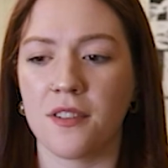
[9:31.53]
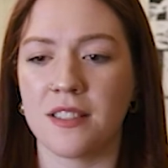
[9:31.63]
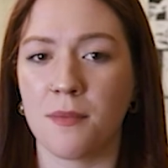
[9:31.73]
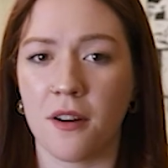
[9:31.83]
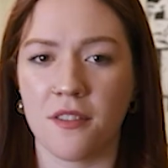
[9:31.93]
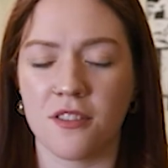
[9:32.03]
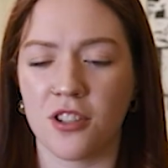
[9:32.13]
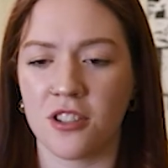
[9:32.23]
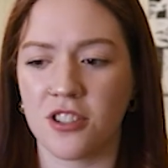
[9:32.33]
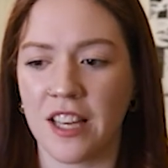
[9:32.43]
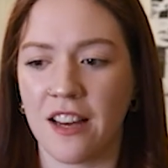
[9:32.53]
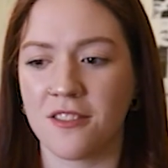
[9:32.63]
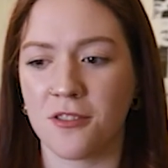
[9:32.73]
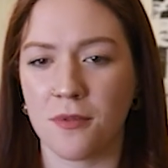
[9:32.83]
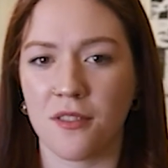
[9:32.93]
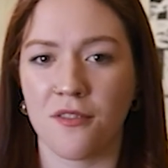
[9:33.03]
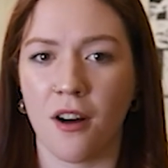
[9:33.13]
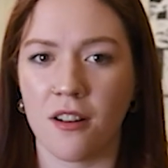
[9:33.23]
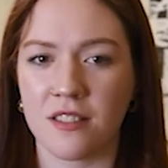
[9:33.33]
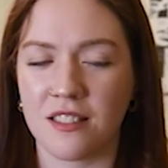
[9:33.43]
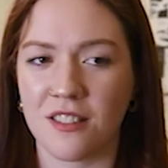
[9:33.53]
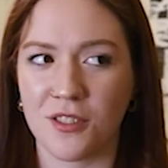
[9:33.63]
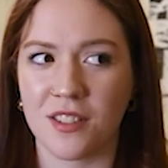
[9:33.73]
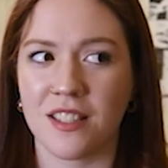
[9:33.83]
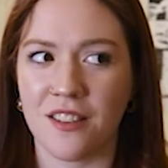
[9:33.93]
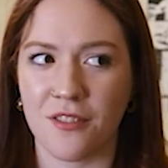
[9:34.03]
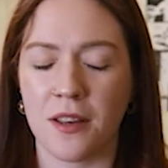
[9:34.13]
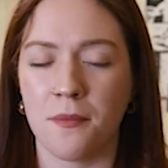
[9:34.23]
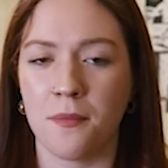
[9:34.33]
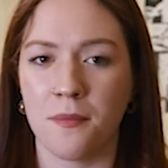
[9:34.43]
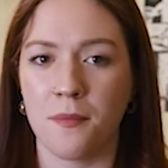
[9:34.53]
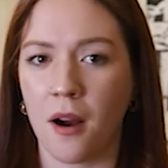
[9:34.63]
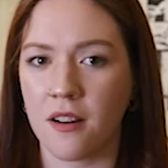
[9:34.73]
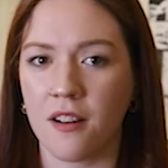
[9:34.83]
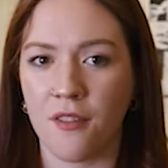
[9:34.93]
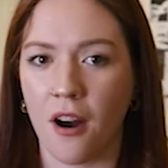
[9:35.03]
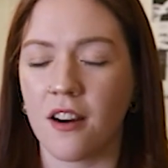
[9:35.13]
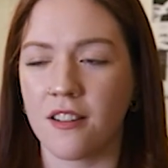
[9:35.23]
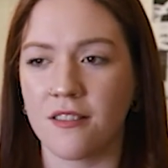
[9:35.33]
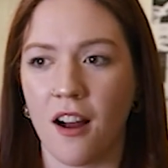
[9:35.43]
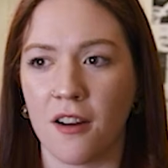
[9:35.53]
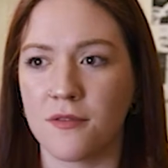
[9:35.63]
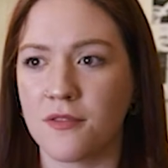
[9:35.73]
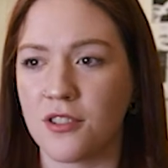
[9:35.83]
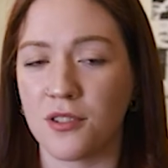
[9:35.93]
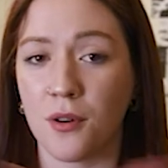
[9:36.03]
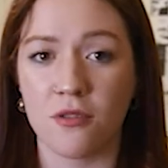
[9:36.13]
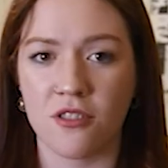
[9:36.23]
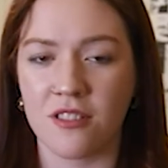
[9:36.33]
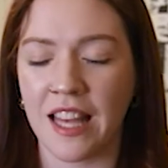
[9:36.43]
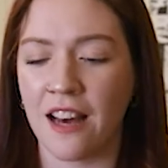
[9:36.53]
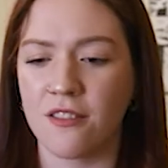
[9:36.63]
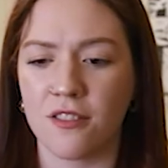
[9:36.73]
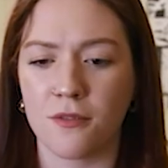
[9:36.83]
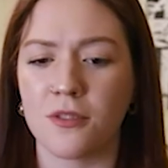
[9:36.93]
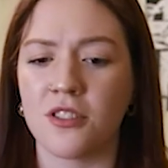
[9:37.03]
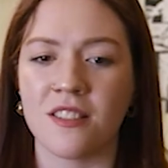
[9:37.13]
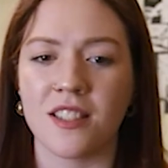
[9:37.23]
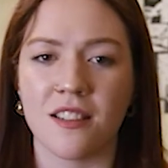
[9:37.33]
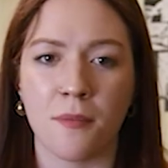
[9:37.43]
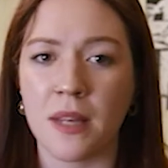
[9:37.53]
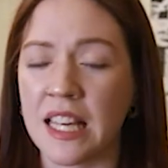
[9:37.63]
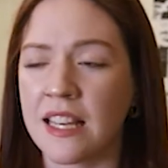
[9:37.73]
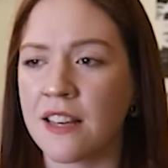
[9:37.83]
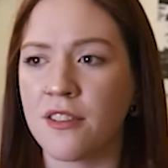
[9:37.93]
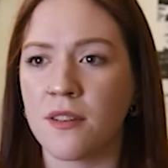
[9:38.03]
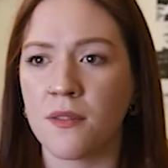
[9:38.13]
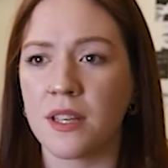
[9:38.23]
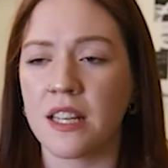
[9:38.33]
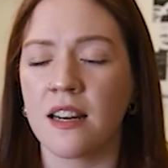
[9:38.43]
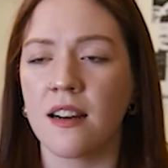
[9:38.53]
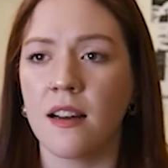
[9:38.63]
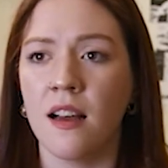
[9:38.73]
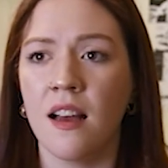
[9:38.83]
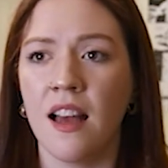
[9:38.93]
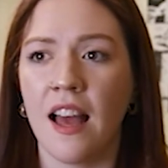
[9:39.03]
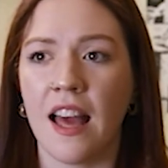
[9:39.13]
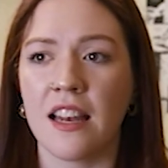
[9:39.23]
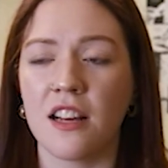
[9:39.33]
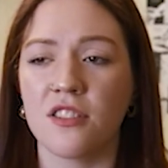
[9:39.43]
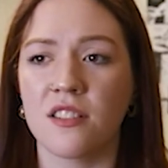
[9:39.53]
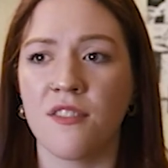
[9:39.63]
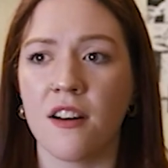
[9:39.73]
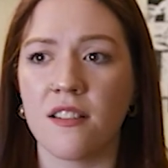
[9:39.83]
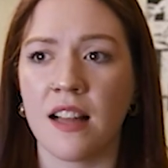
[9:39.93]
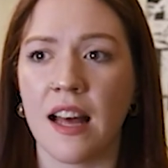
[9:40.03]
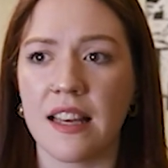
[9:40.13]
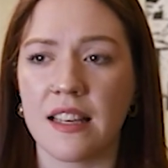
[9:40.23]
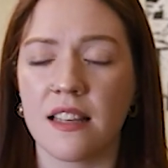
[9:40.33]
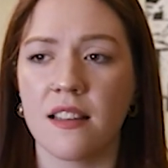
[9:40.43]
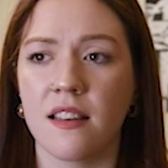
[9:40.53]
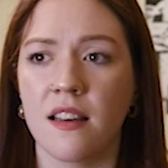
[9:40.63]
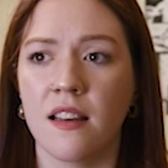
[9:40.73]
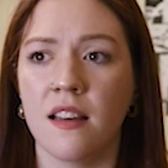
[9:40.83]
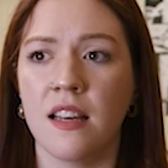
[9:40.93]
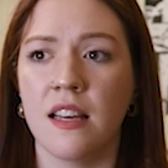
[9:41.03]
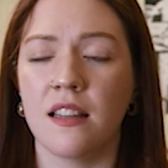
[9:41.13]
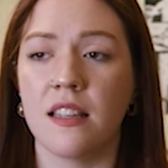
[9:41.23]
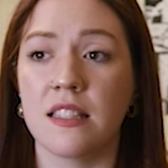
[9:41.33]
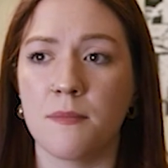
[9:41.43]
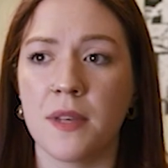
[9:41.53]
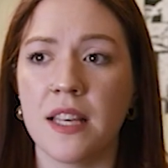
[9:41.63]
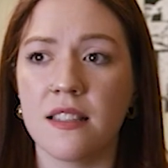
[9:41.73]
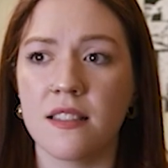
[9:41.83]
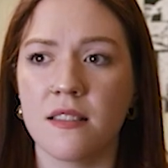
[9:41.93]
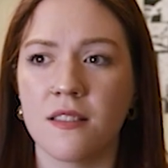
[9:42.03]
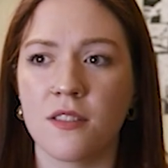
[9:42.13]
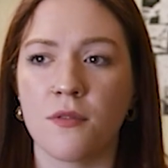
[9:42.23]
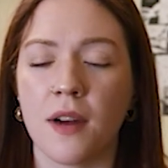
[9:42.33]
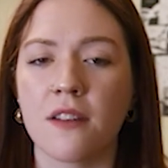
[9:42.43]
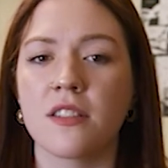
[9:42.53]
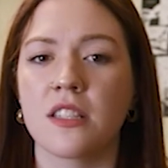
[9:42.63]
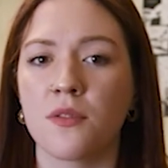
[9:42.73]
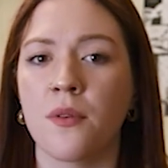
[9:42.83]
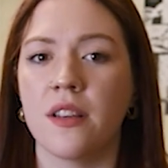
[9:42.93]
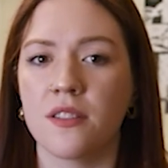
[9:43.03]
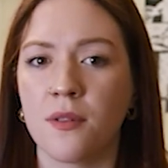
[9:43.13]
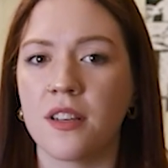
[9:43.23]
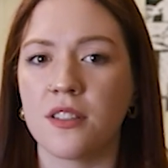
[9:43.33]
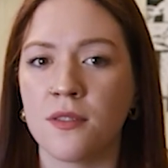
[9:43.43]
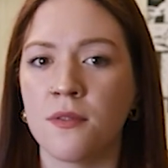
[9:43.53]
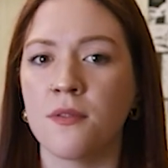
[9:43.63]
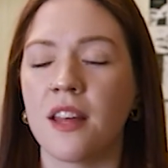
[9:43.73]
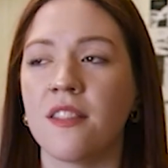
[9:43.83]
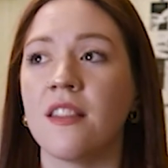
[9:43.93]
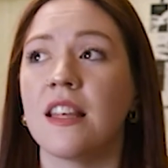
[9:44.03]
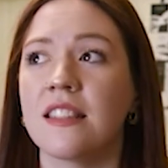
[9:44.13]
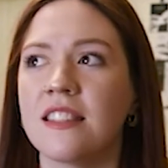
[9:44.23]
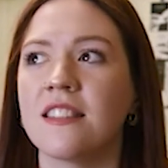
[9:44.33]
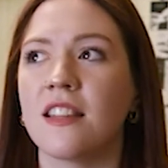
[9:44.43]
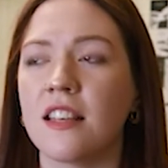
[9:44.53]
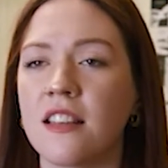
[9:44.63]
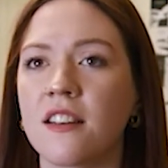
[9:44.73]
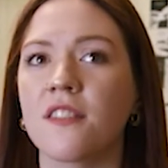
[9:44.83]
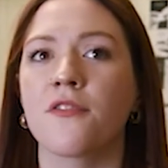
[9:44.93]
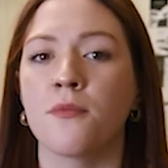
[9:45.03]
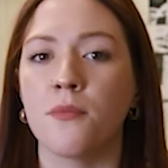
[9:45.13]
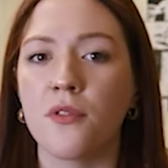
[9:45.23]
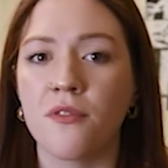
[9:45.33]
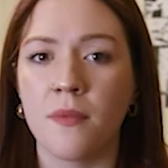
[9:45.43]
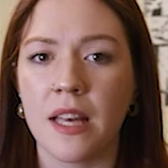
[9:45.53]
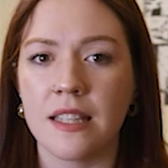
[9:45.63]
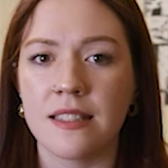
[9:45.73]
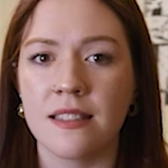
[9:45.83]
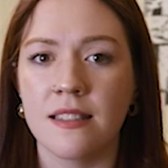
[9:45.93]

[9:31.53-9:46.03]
it's part of the church calendar, but it falls in such a significant part of our just culture's calendar, which is the beginning of a new year. And I just felt like this piece surrounding 2022, that this is the year for movement,